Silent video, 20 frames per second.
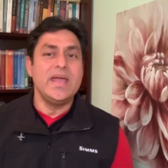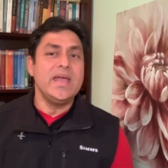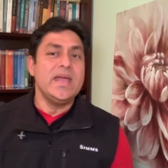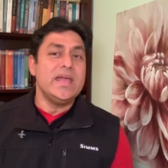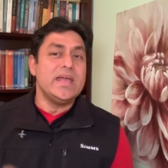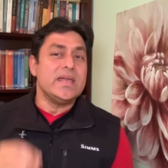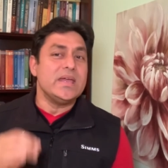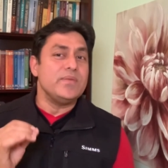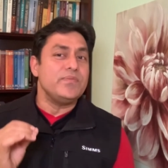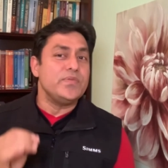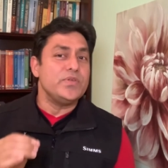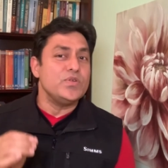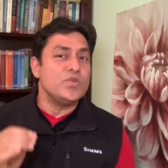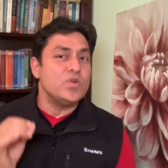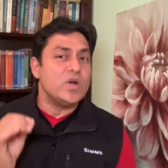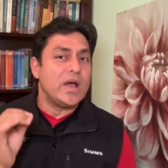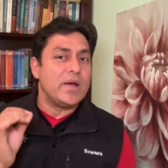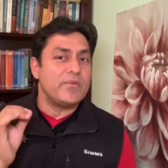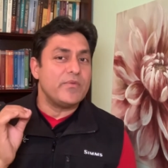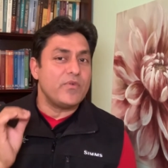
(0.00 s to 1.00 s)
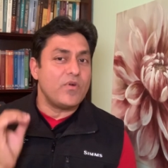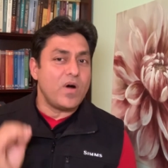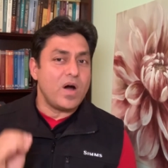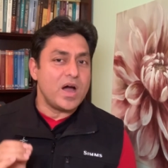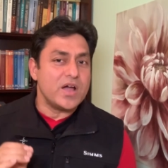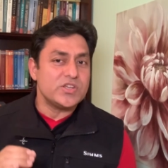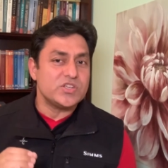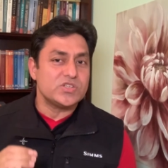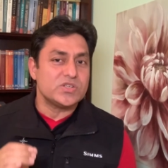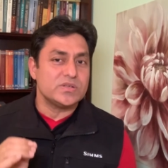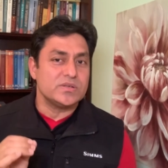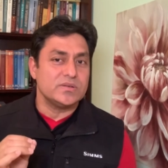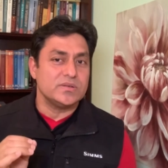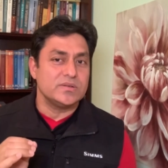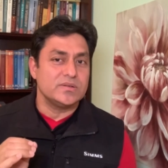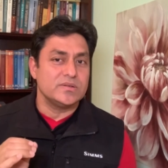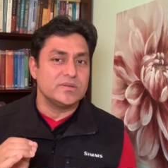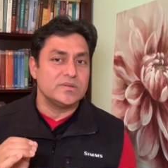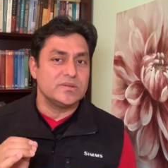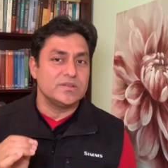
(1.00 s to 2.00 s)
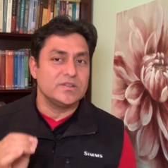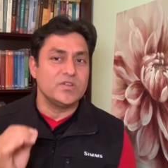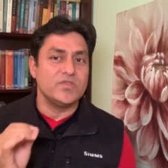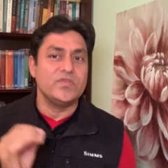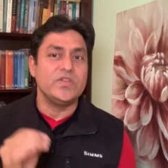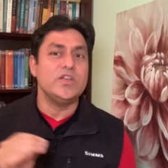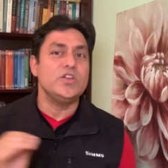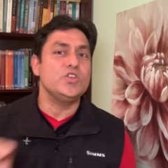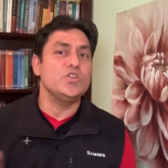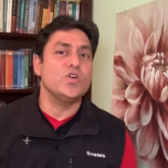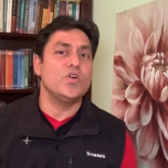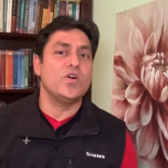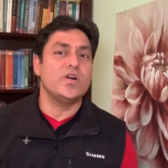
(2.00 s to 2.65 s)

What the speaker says: If you have watched the video